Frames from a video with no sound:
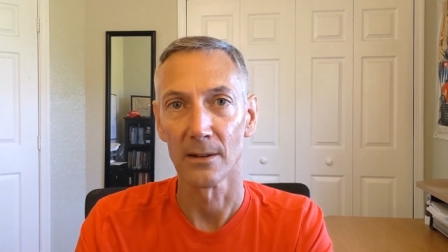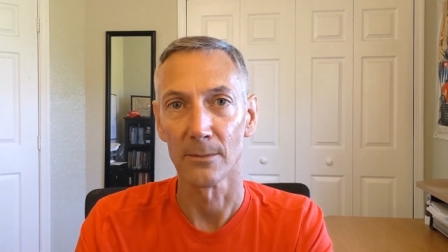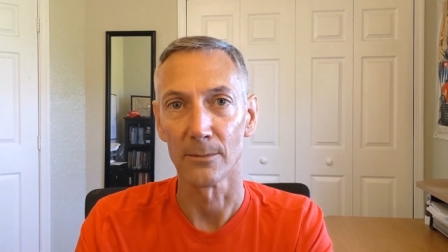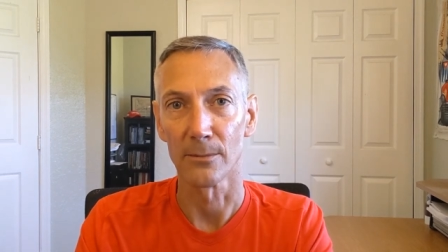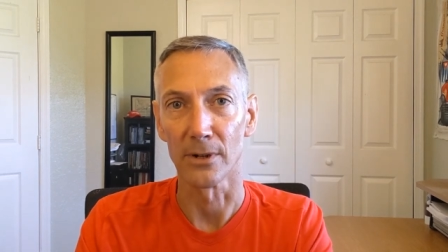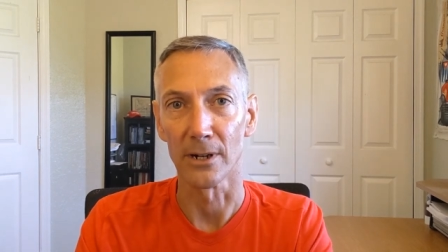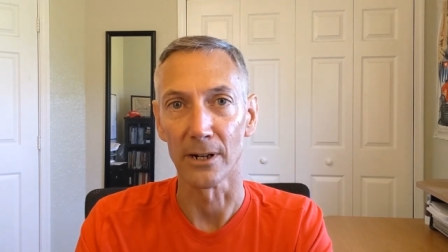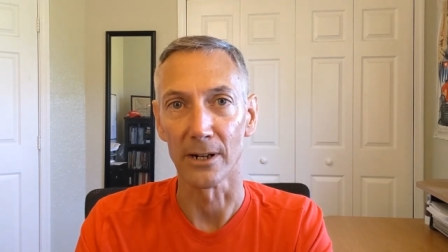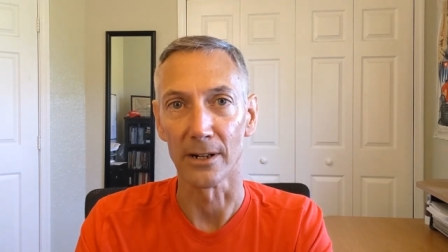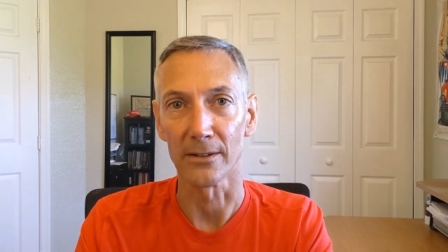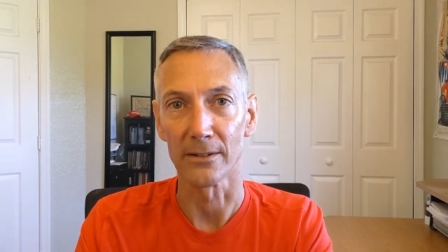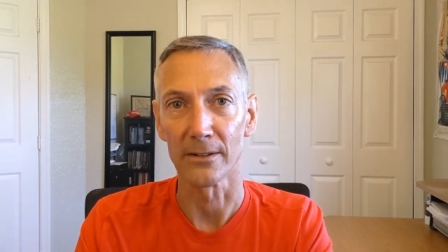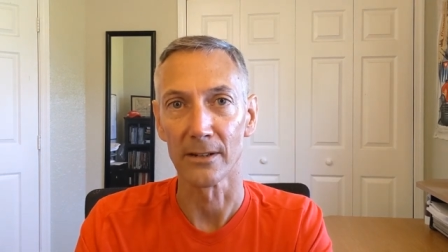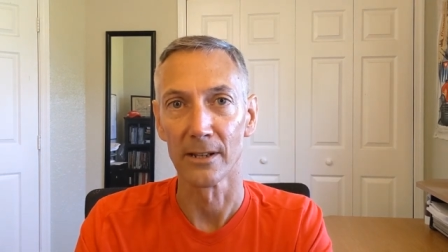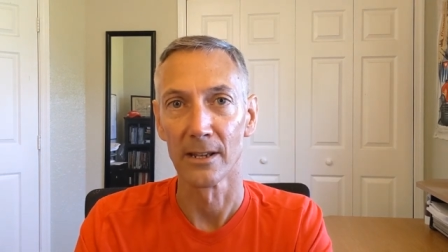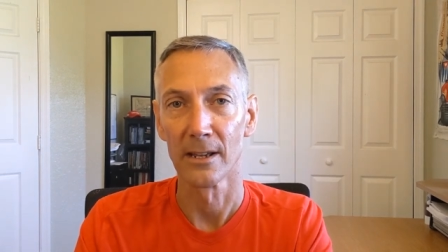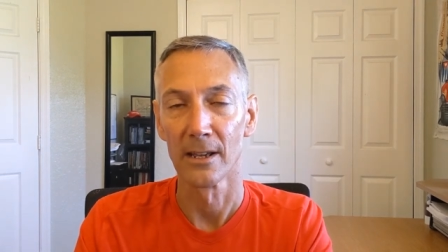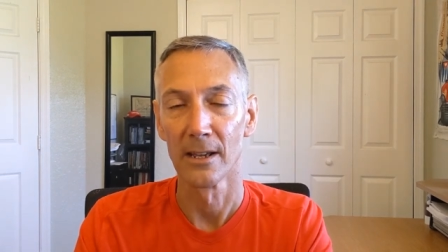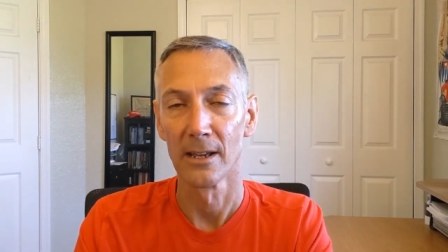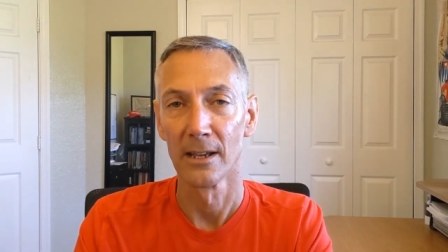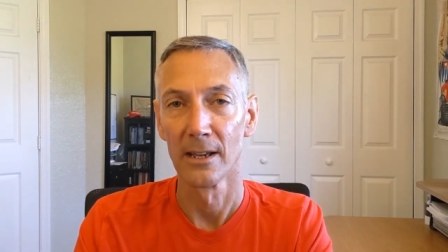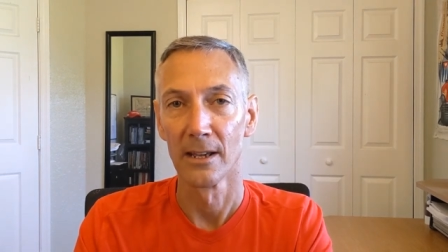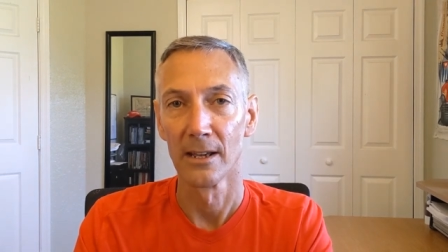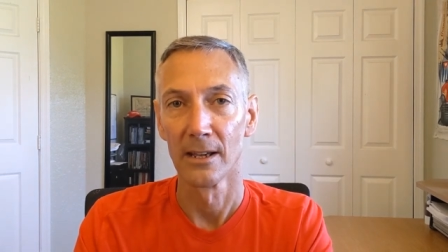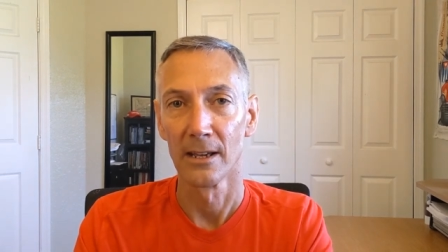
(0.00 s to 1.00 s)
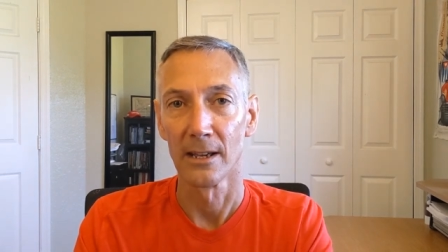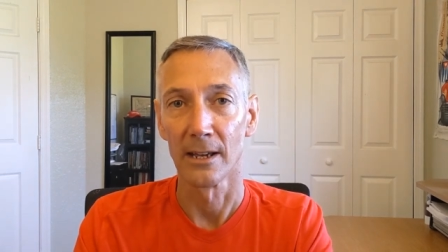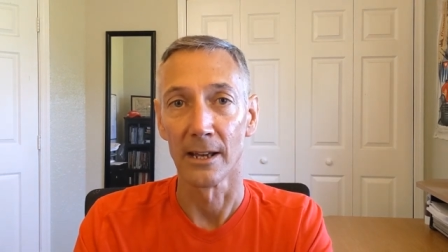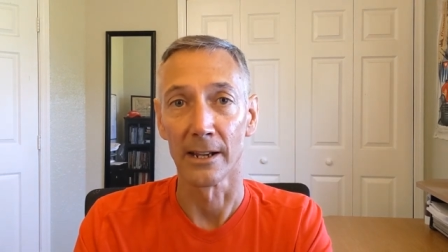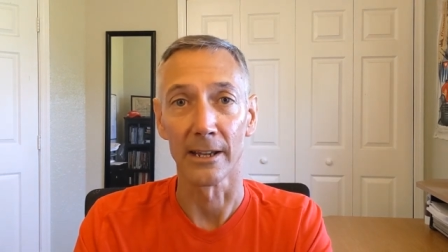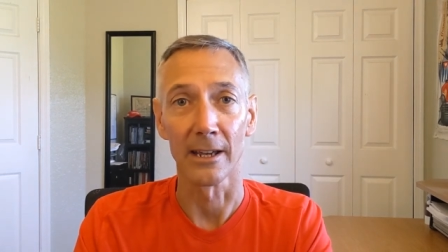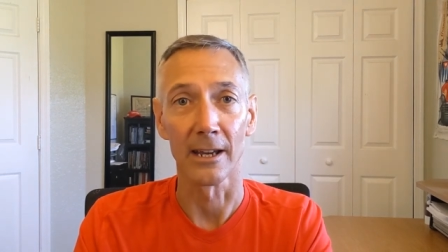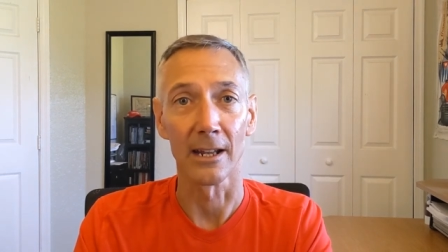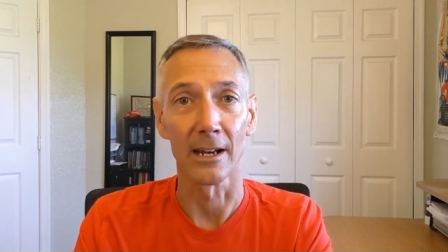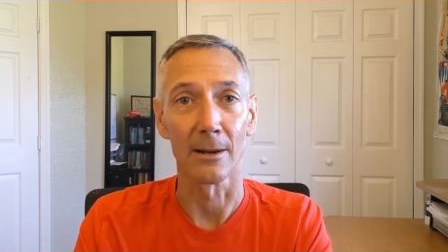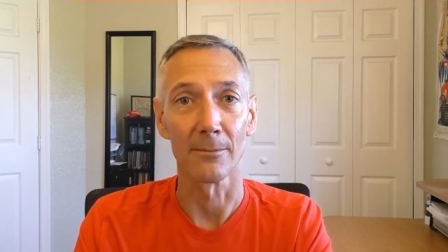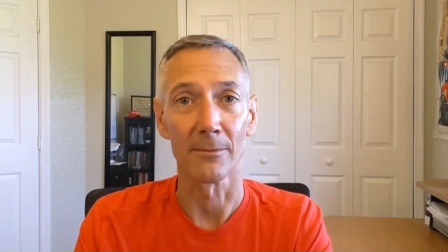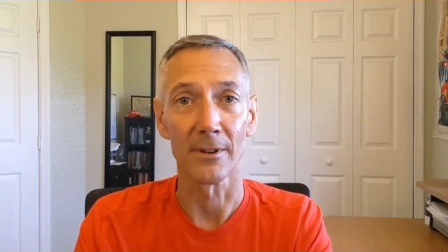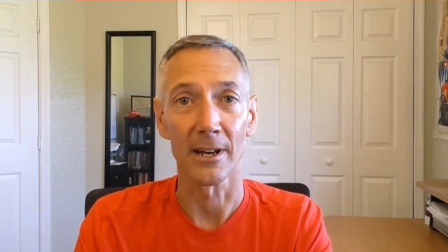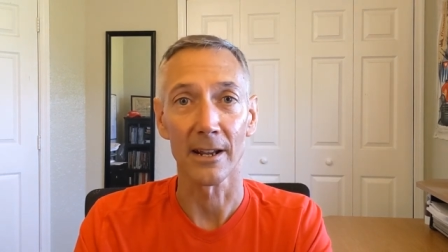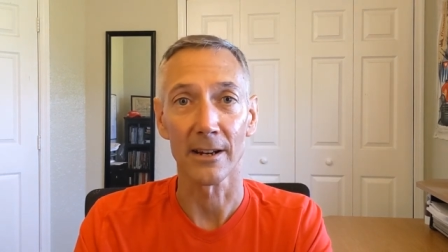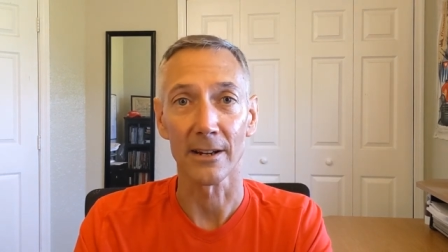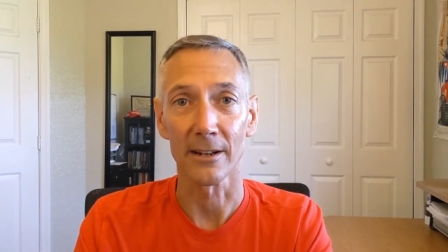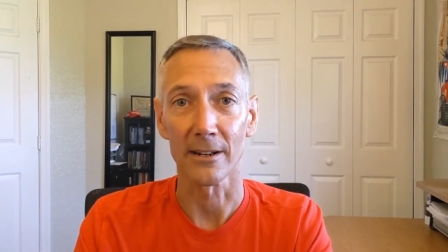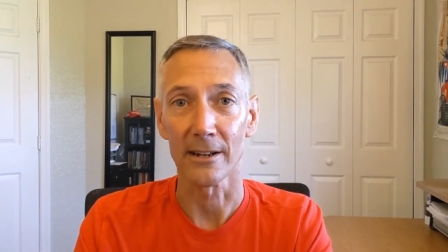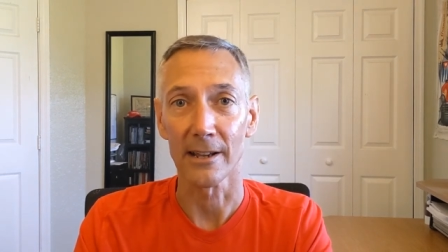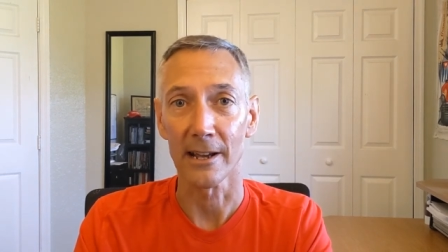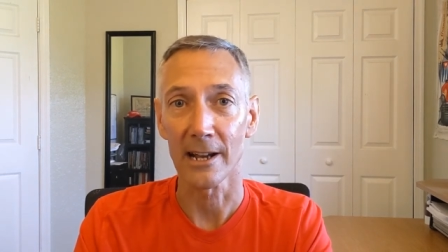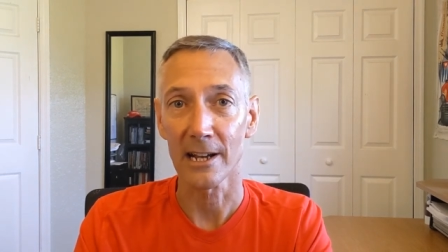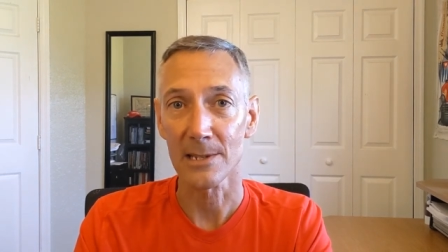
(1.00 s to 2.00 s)
But again, I'm not
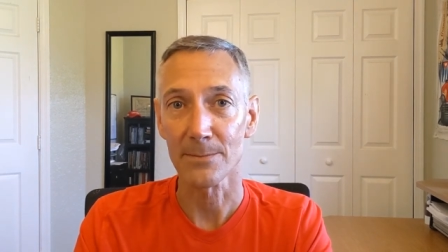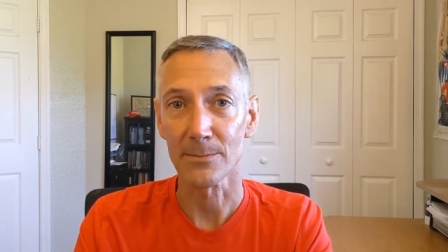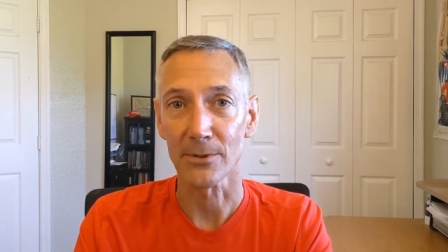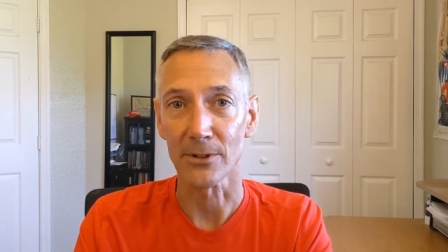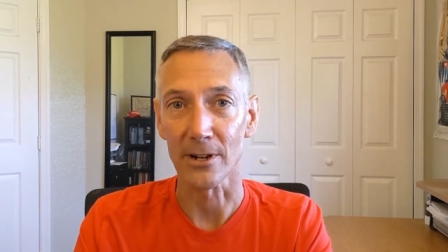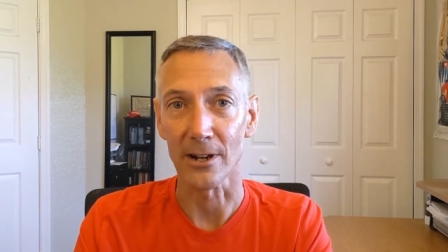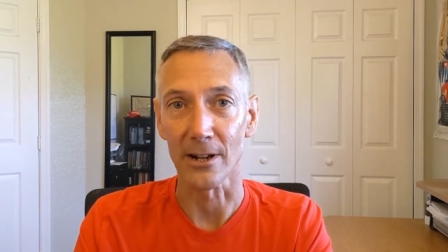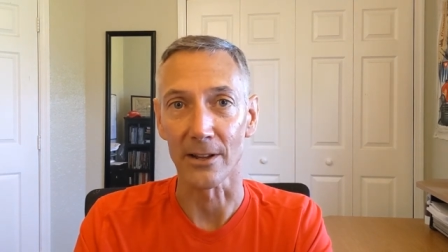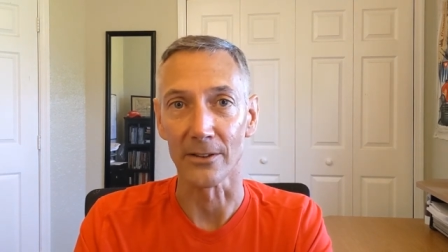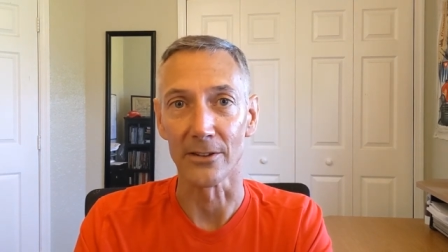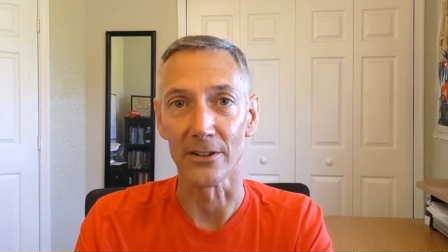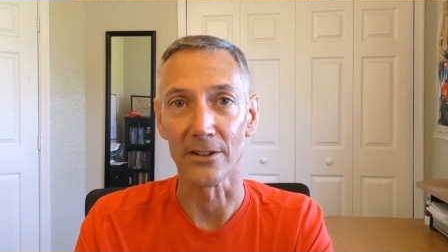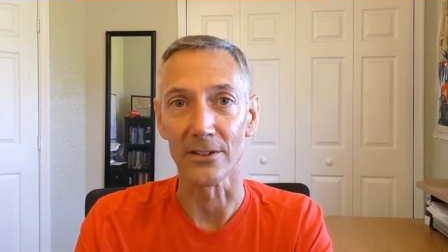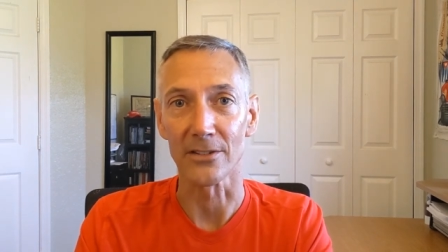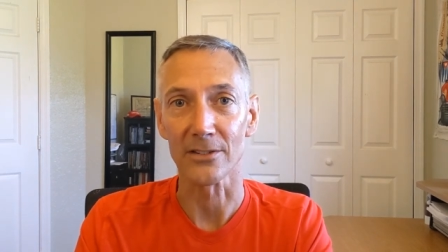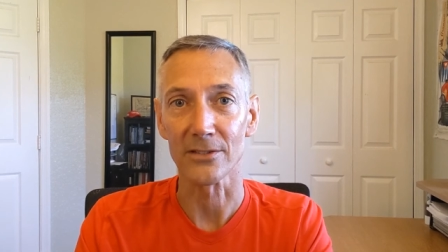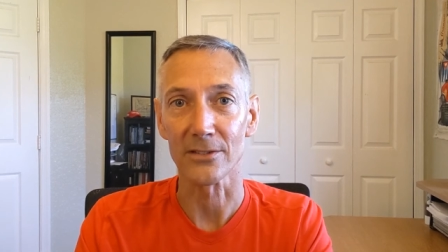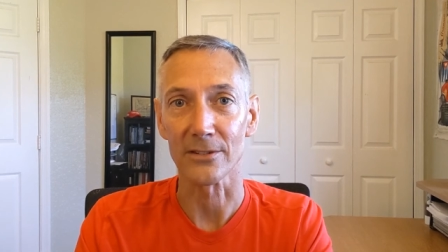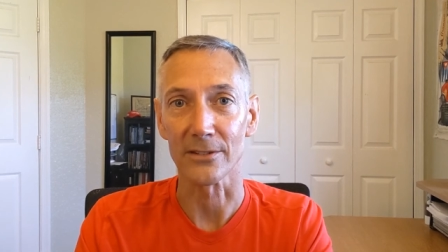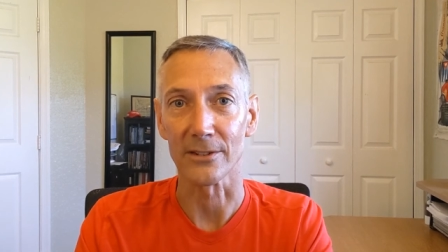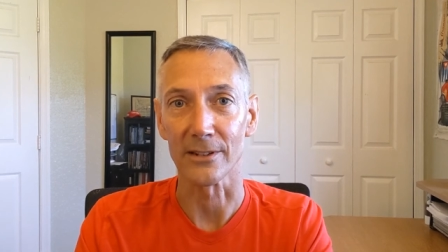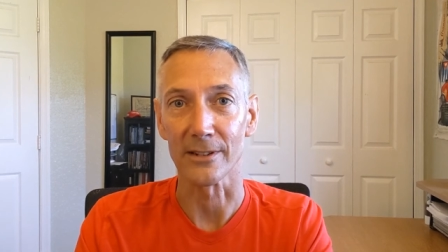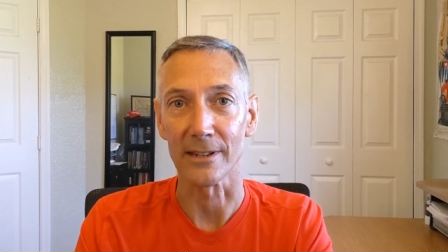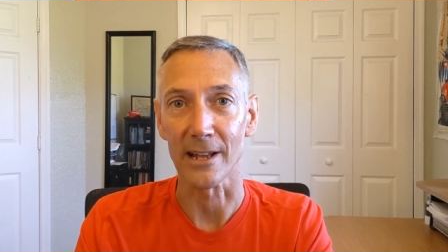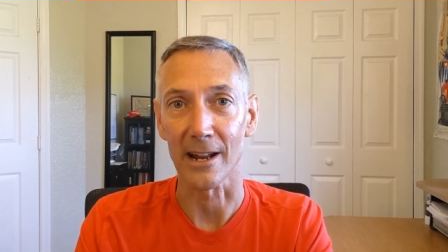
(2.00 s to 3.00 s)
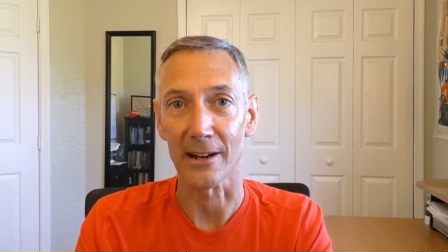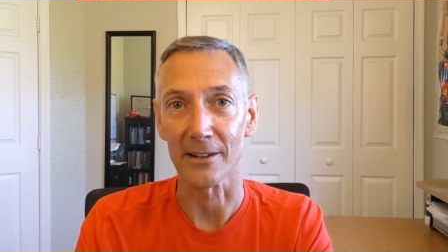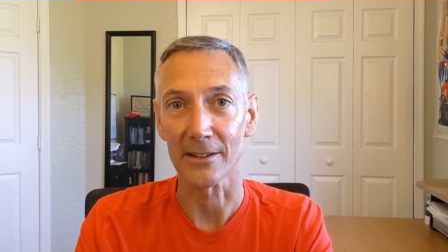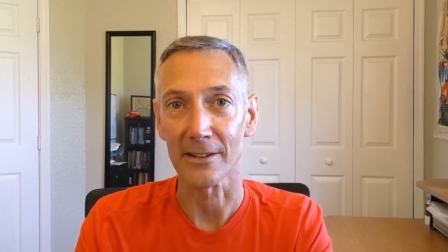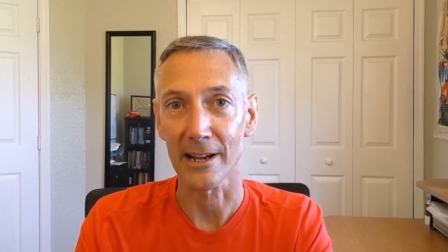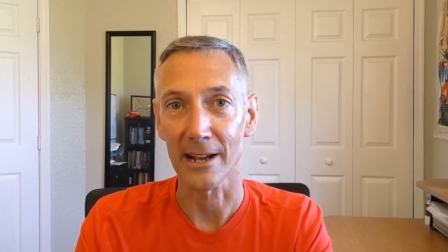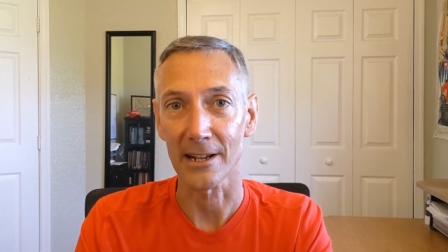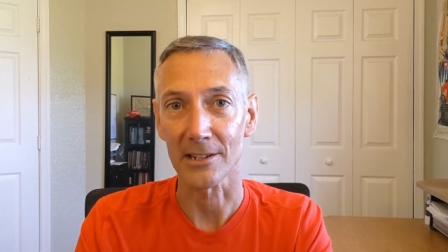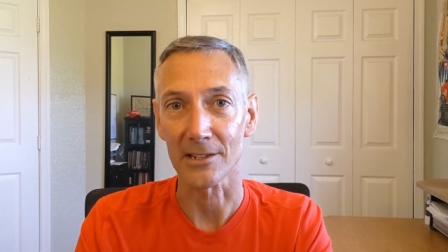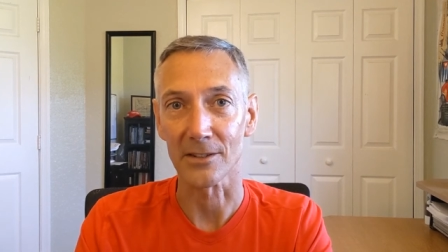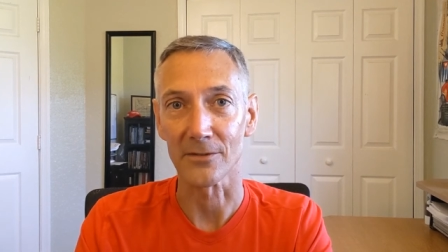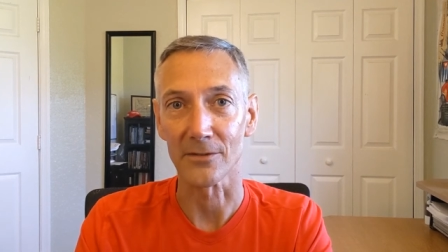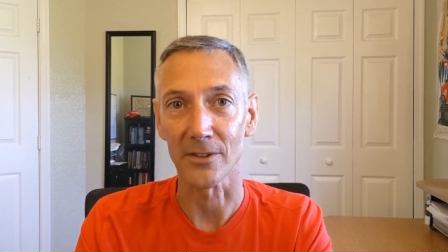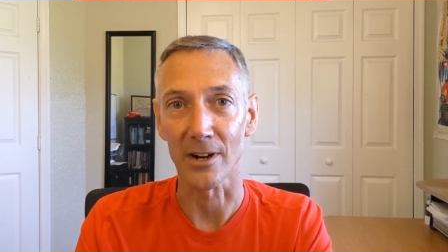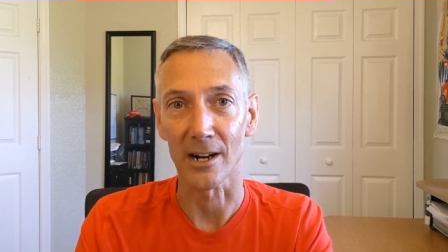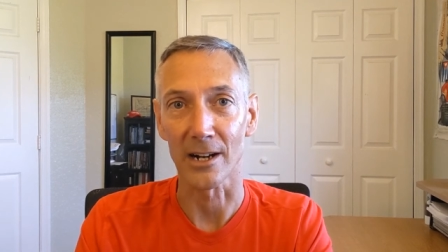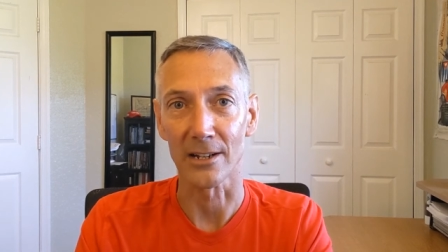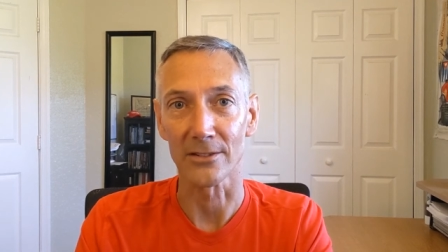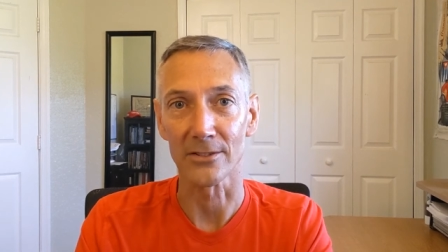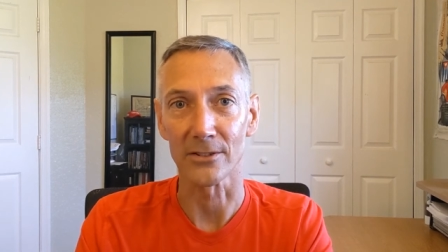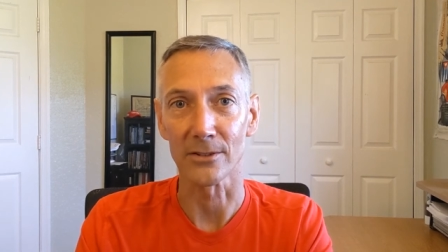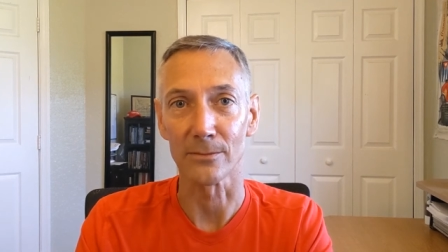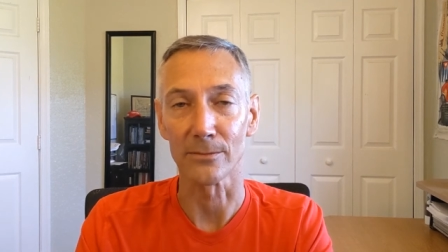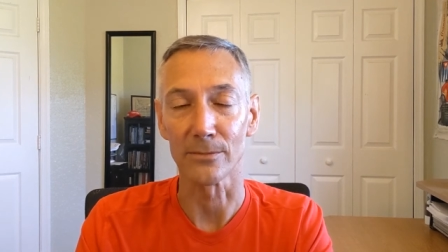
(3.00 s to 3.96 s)
an expert on this and not a tax advisor,